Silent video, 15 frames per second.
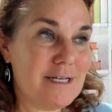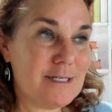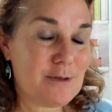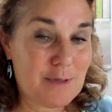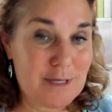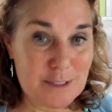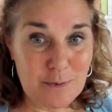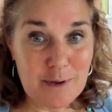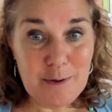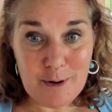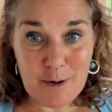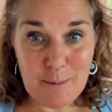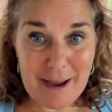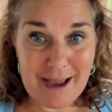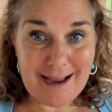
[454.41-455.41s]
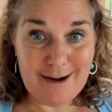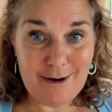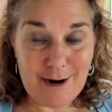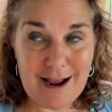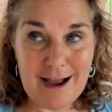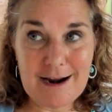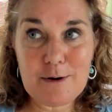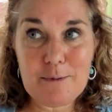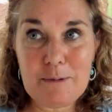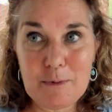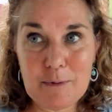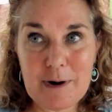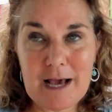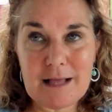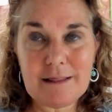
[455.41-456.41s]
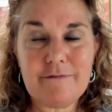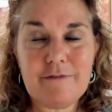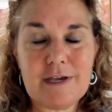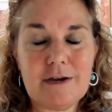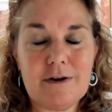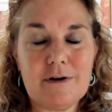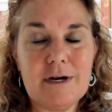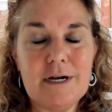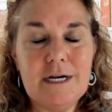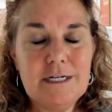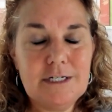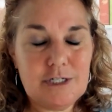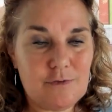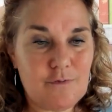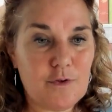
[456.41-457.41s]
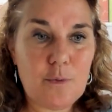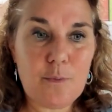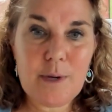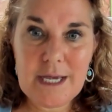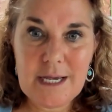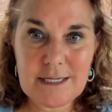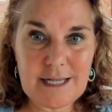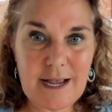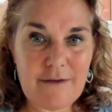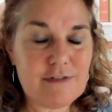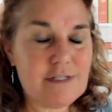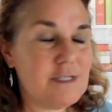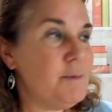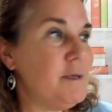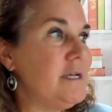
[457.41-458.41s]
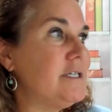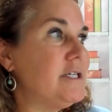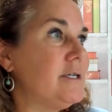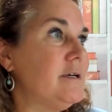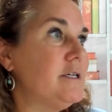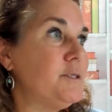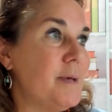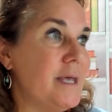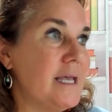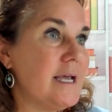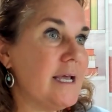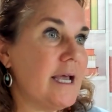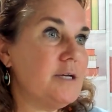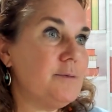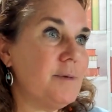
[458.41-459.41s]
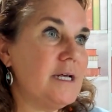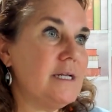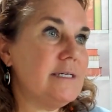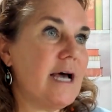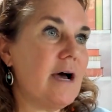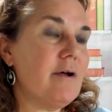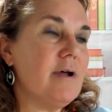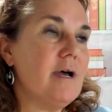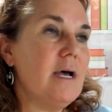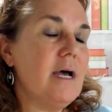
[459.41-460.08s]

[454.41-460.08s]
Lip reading: So this week we were back in our condo, but we're not living here just for the week because I have a speaking engagement in town.